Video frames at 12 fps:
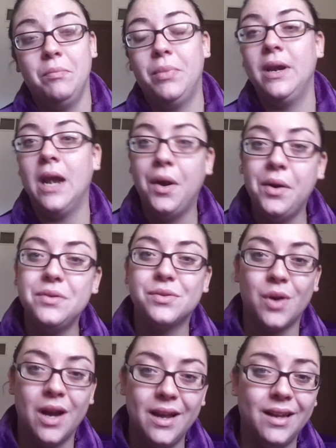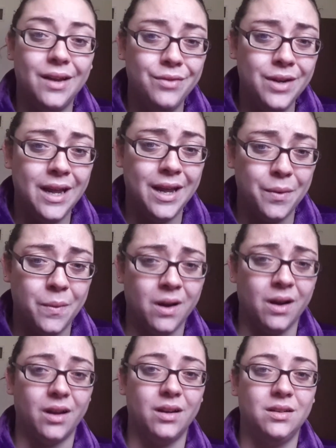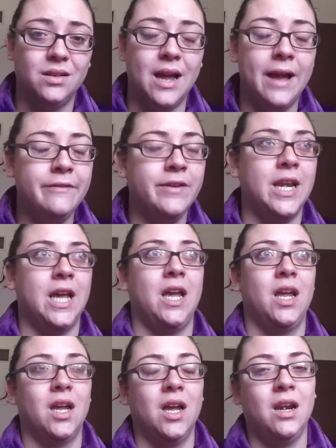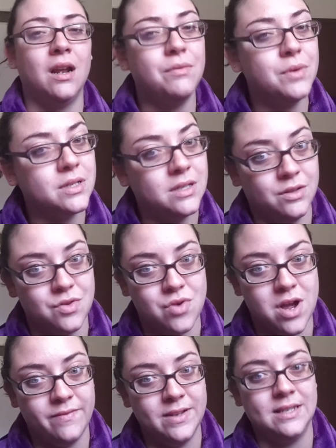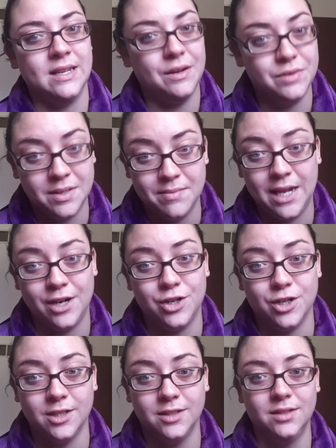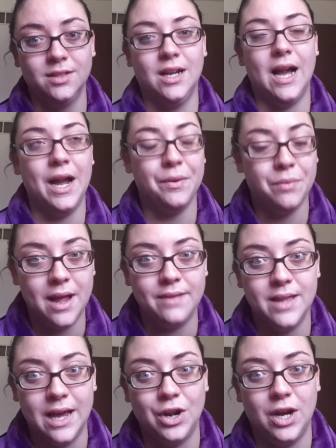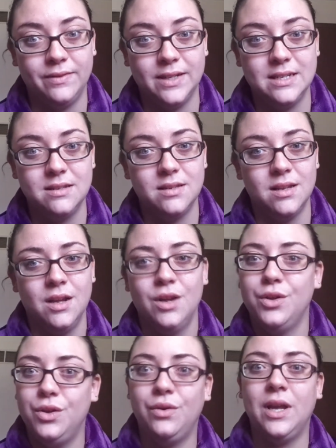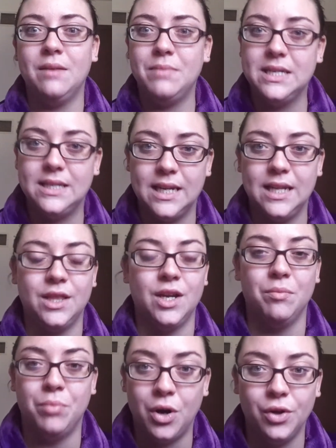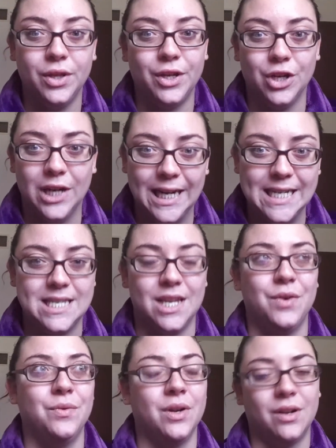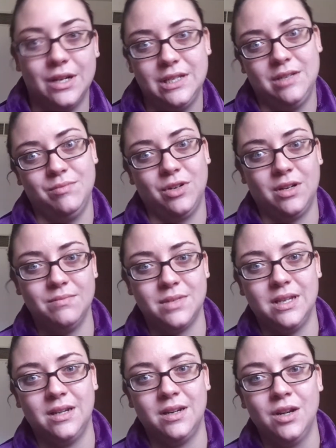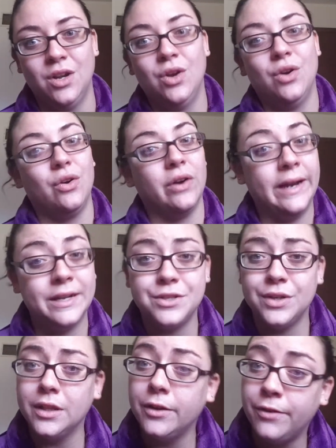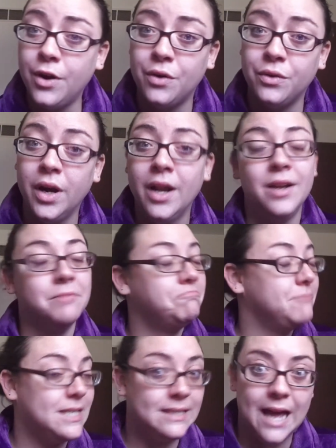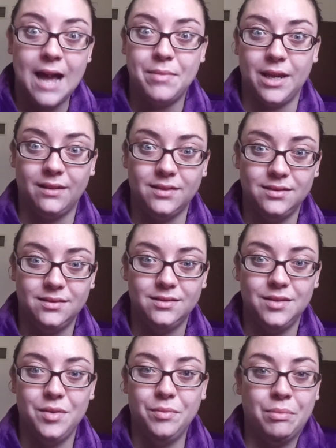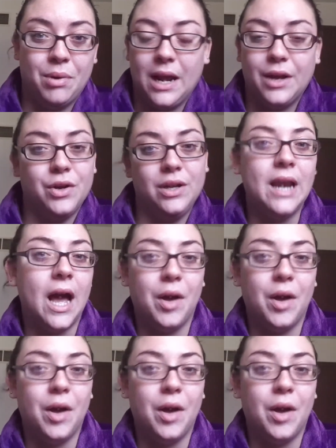But now I was crying every day at work, every day. And I worked in a loan office, and I was the manager. I ran that office. You can't be sitting there bawling your eyes out when a customer comes in or answering the phone sobbing. But I couldn't